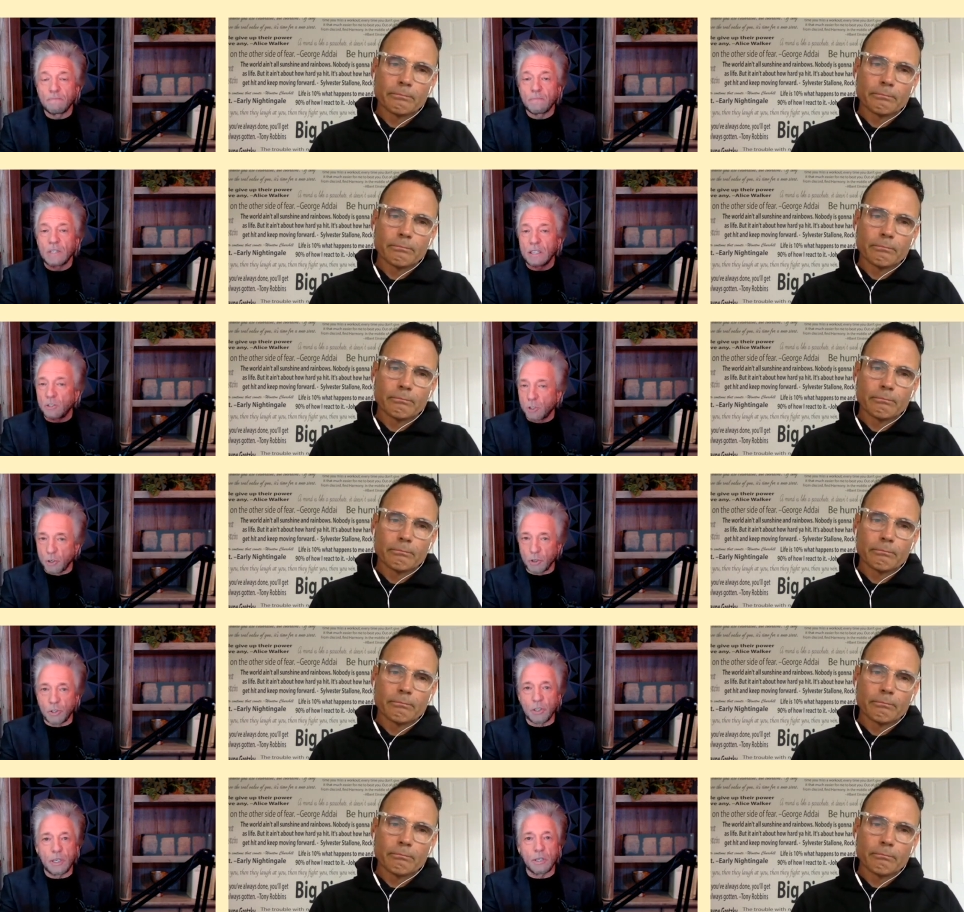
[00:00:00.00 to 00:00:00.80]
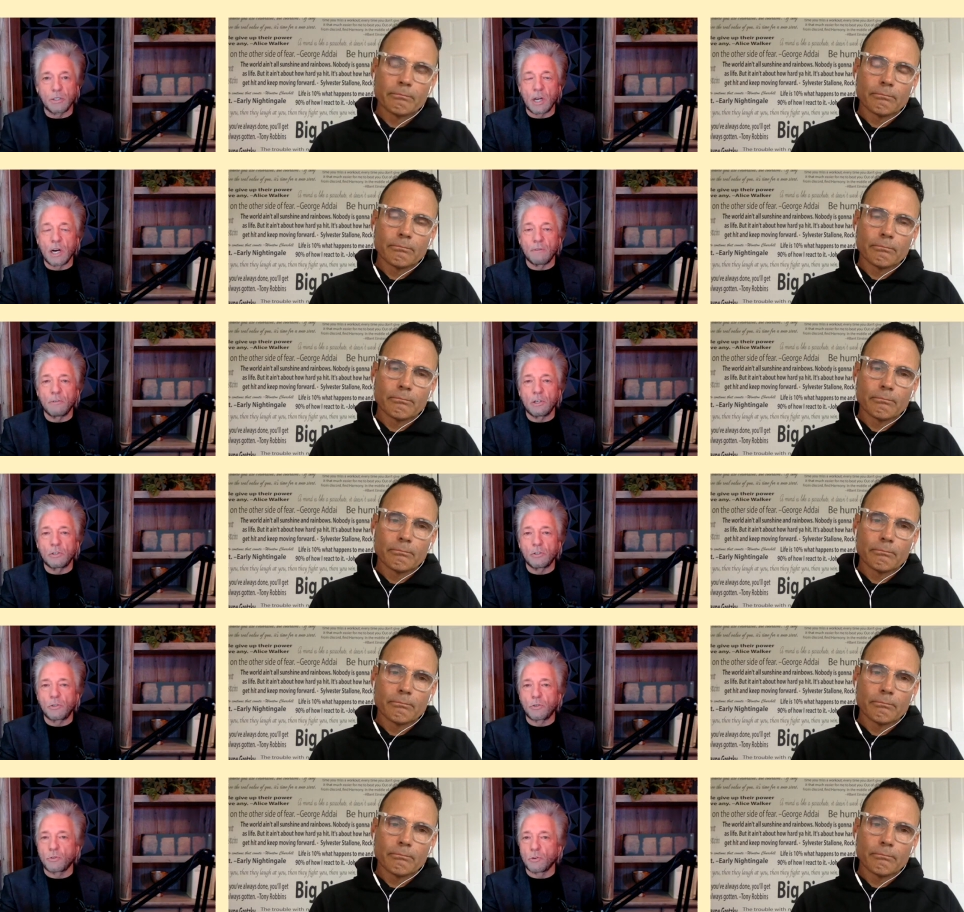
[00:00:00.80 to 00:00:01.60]
Speaker 1: That certainly is
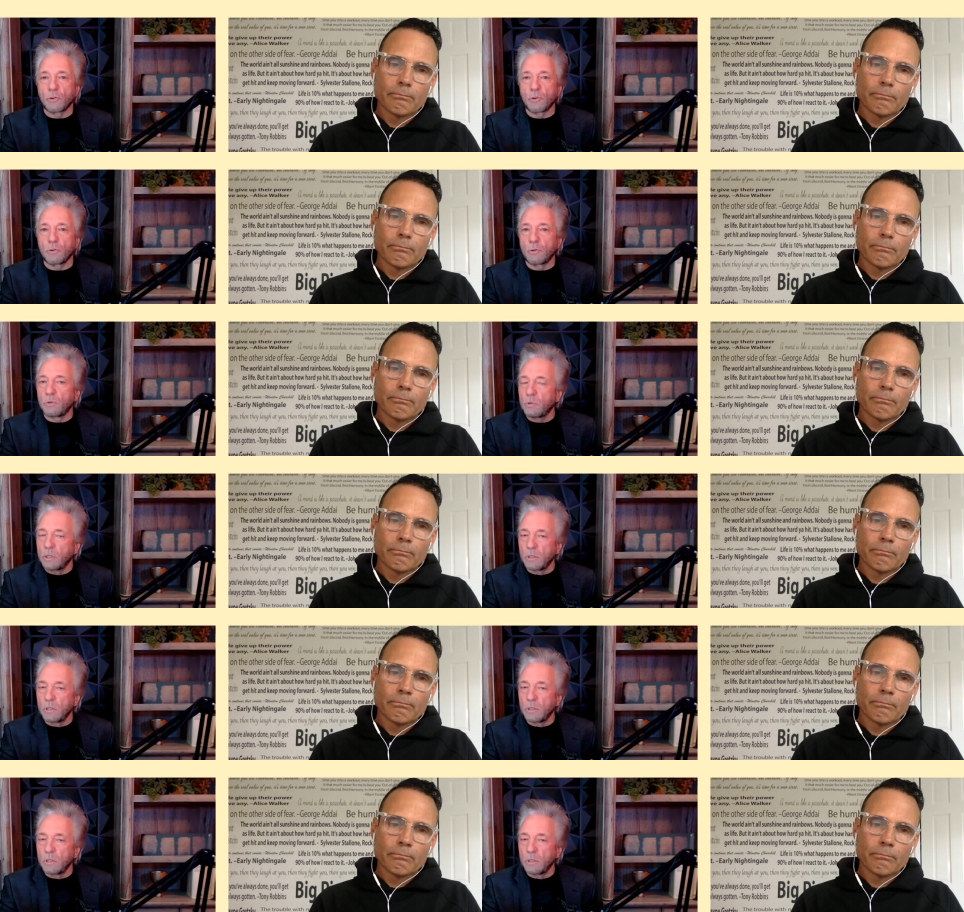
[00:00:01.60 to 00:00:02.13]
obvious through